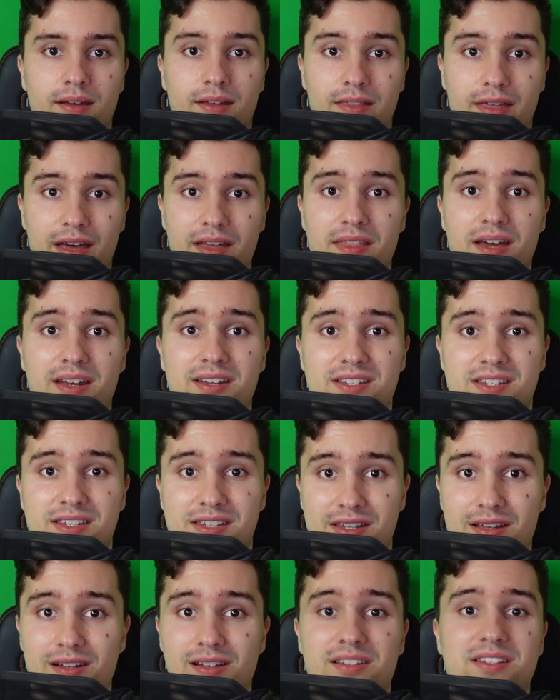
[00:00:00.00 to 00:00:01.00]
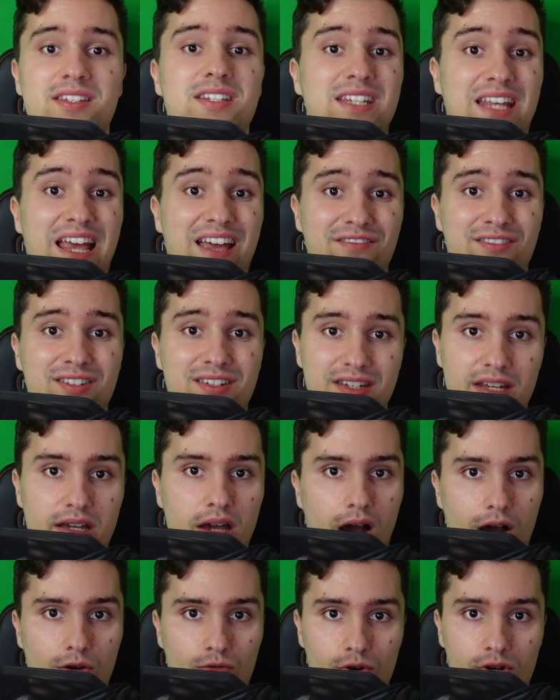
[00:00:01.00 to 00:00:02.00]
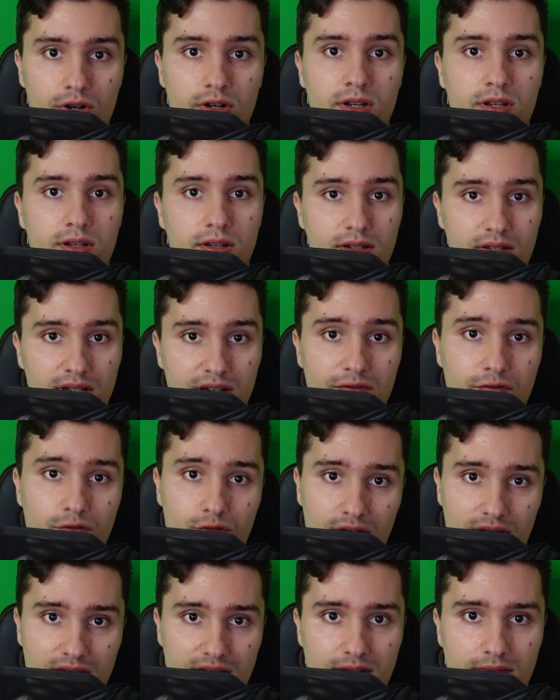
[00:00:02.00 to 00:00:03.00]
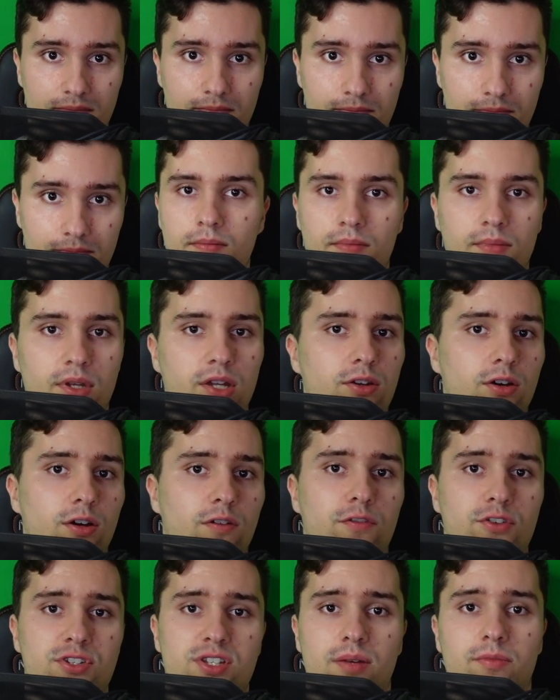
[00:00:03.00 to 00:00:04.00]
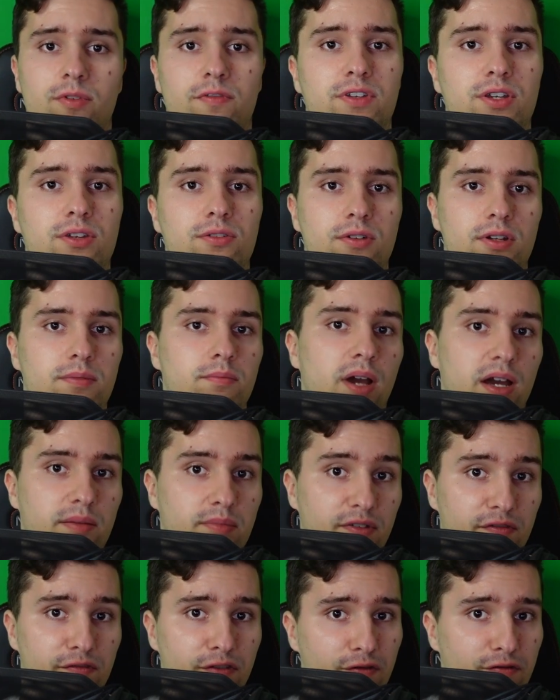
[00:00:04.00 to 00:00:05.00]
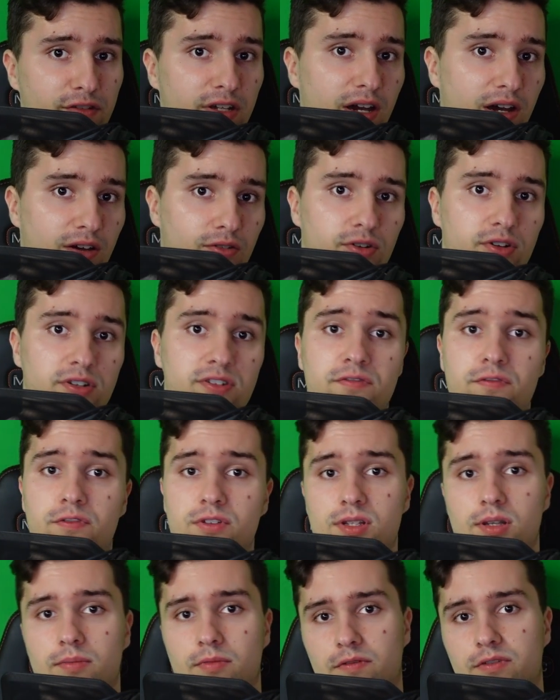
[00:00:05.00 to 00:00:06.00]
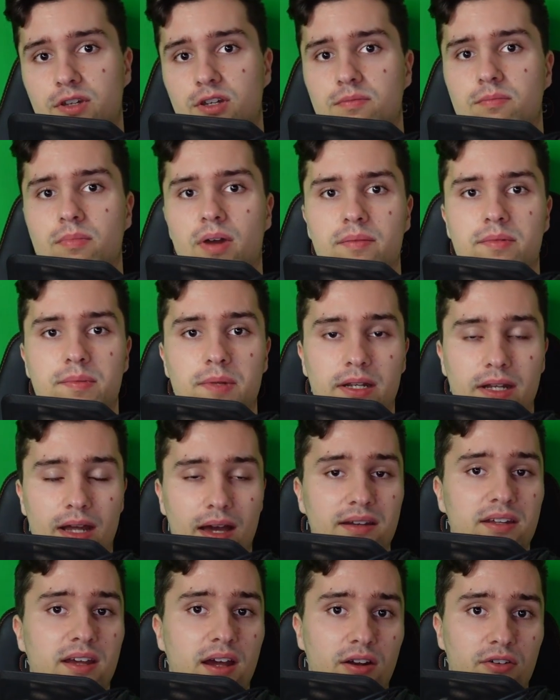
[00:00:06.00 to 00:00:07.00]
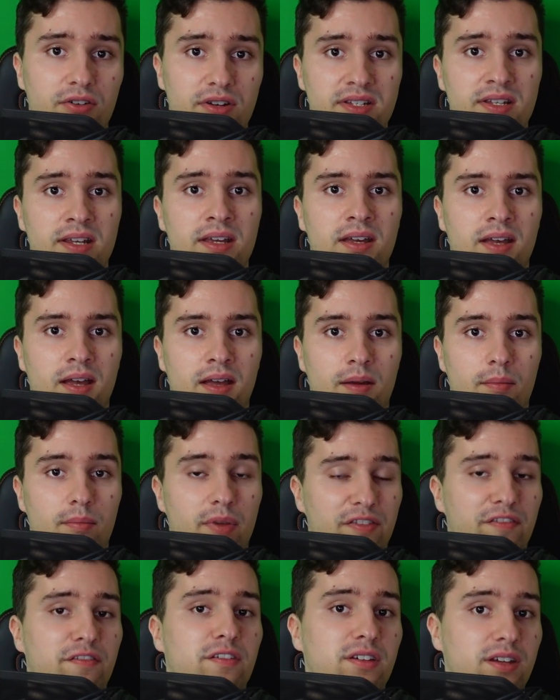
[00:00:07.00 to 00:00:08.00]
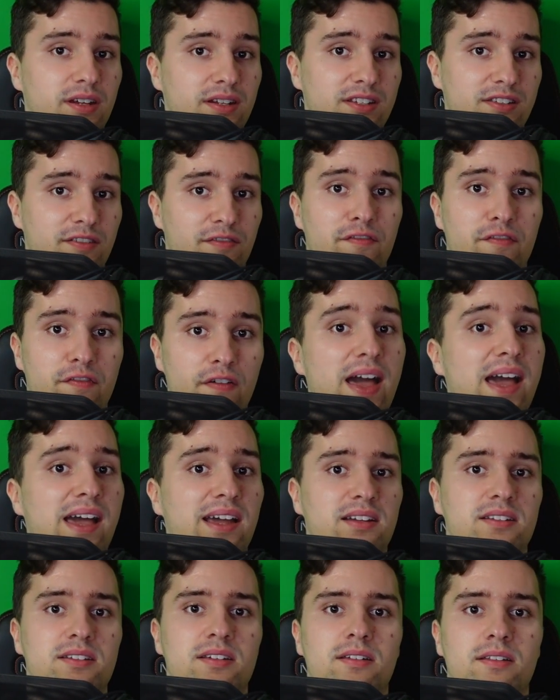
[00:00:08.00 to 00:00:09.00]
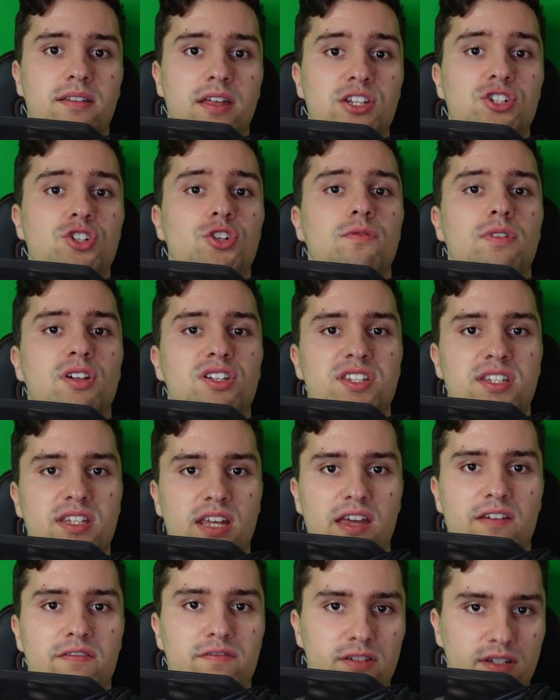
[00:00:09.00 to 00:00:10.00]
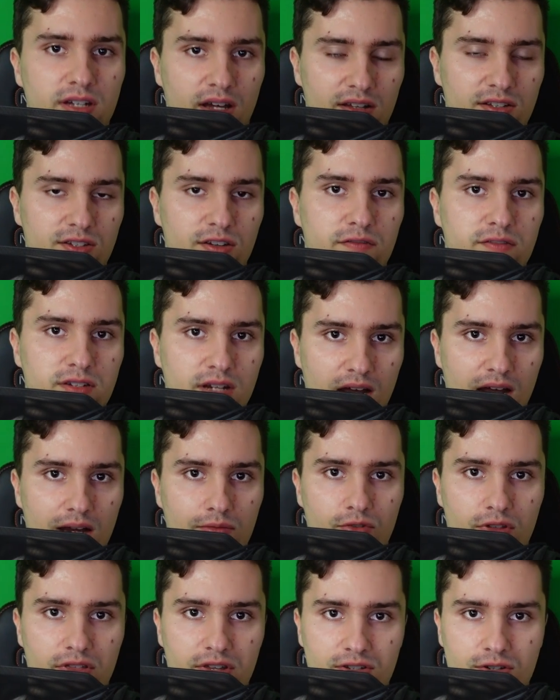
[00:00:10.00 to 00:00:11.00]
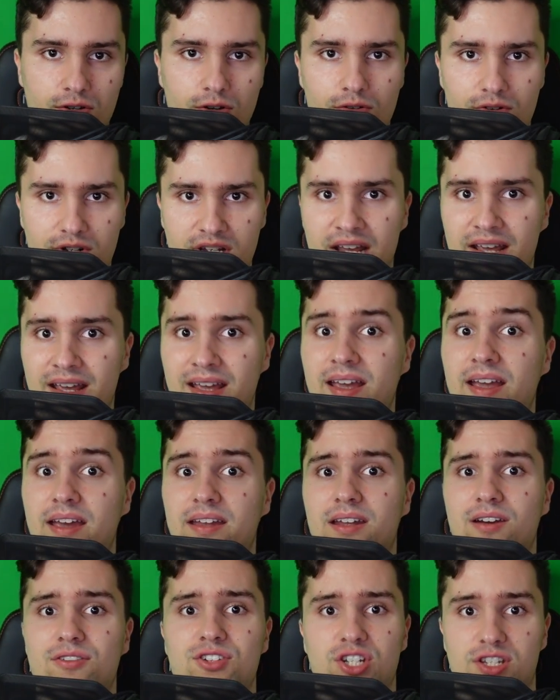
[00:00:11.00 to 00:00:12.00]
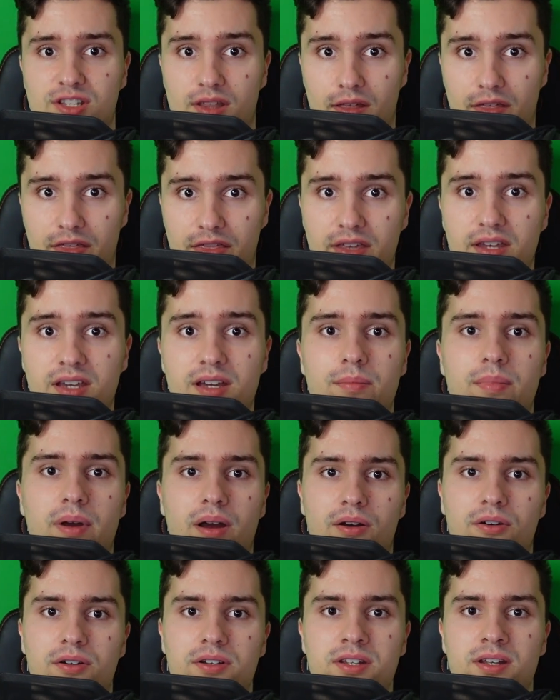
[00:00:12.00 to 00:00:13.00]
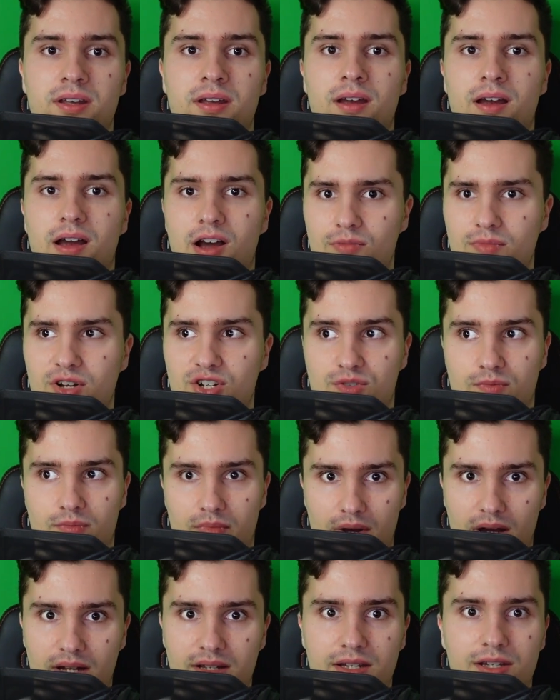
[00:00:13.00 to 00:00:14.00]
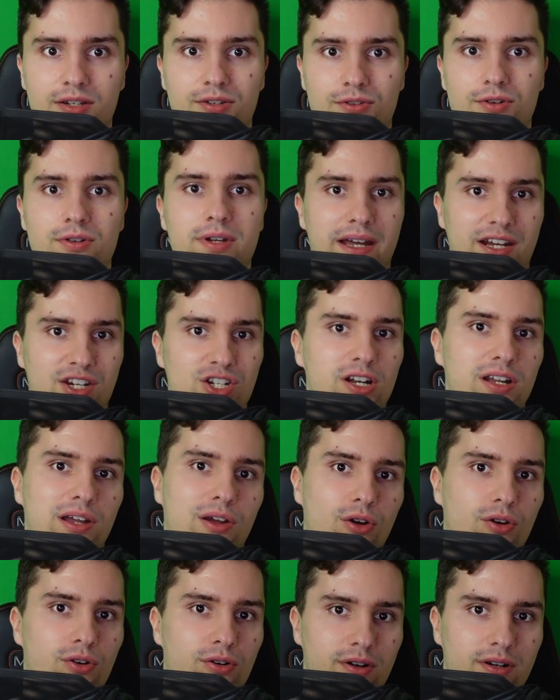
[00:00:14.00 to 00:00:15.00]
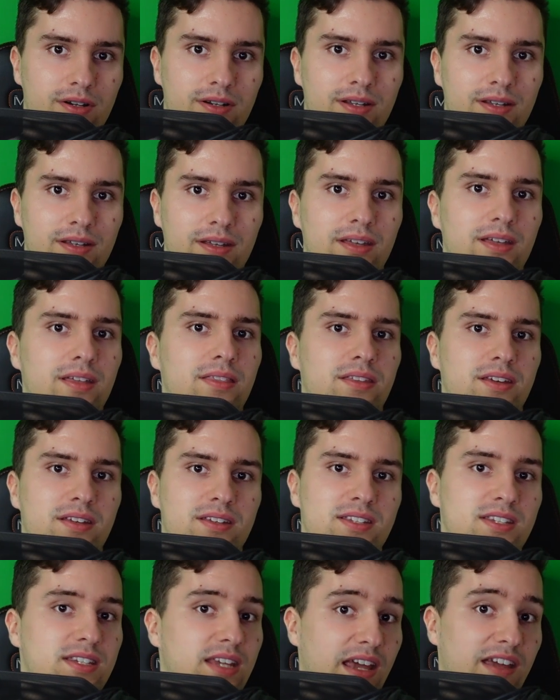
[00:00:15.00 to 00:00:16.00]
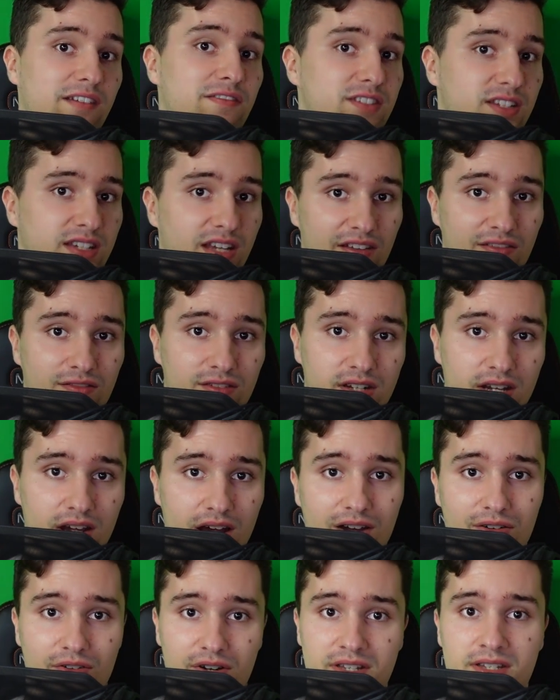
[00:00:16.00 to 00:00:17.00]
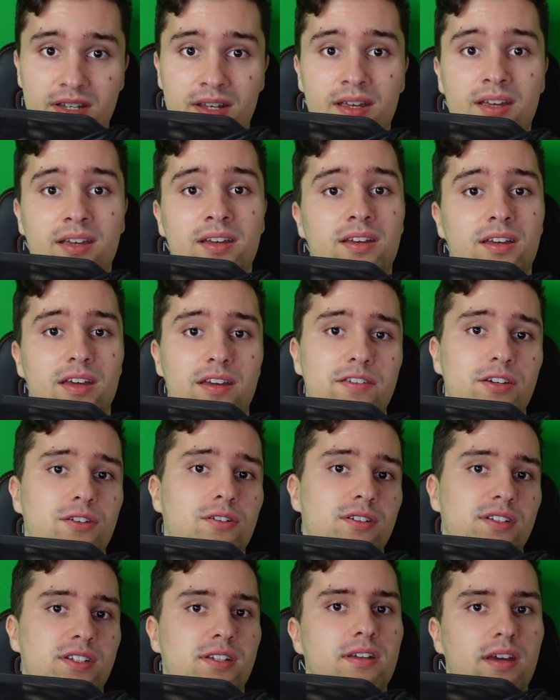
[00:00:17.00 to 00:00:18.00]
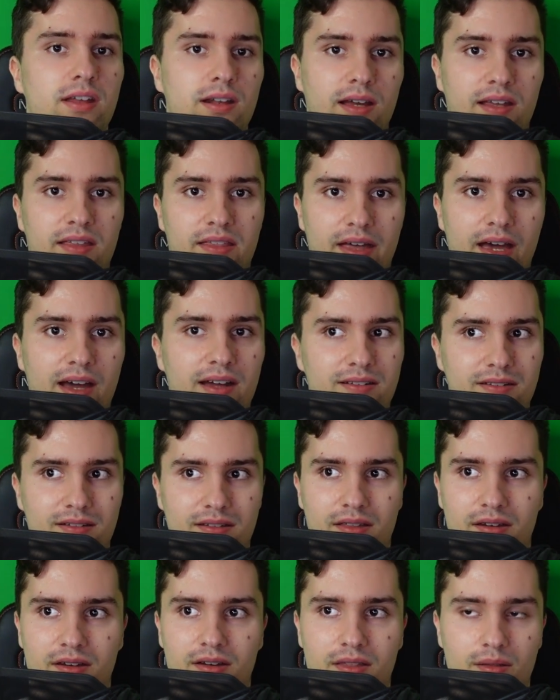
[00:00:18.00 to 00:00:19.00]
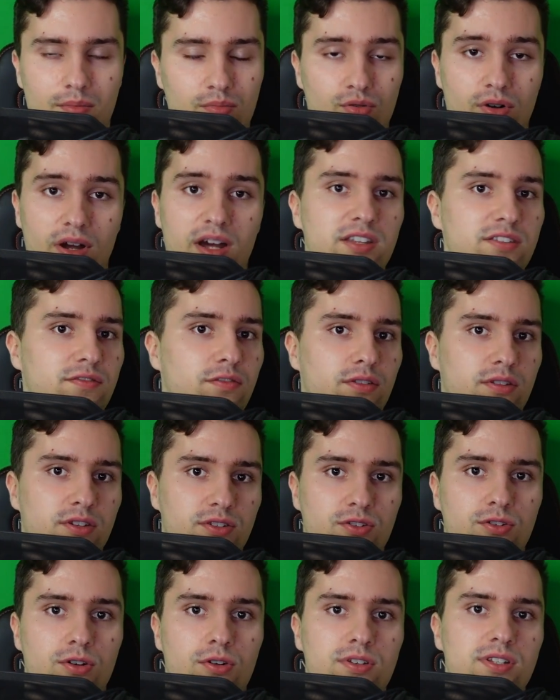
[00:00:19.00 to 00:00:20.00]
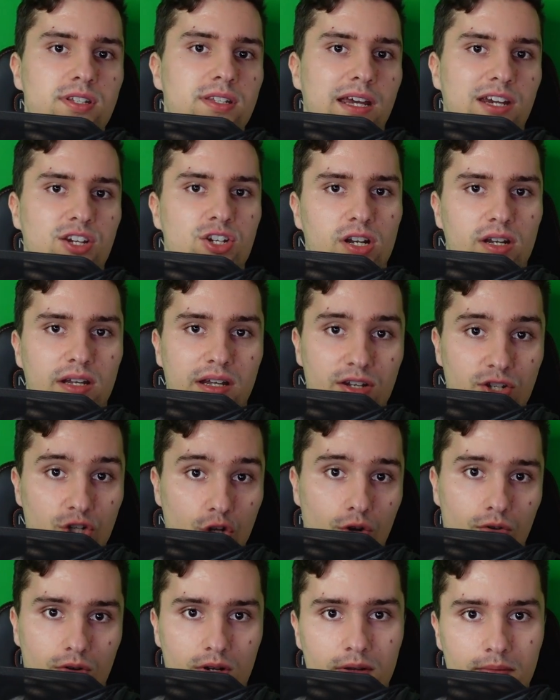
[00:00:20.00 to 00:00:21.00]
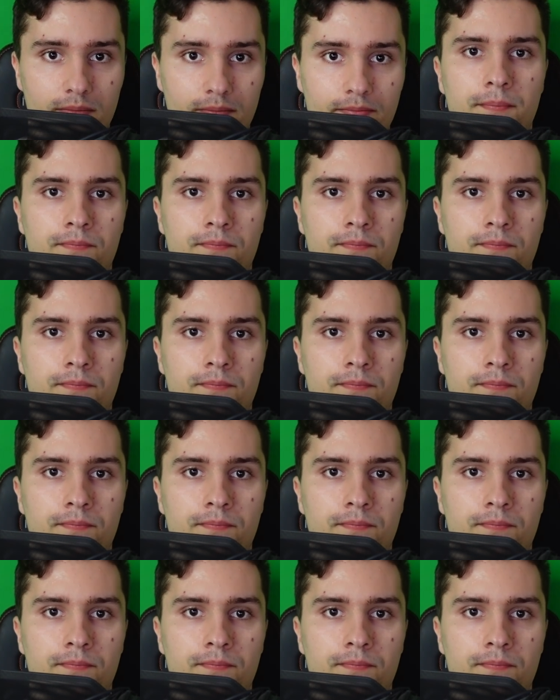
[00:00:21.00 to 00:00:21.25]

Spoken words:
Then that is still a 70-hour difference. You know, for some of you, it might be 50 hours. For some of you, it might be 90 hours. But it is a fact that you will save tons of time with this course. And now just think about how much money you could actually earn in these saved 70 hours. If you consider it like that, the price for this course is actually a joke.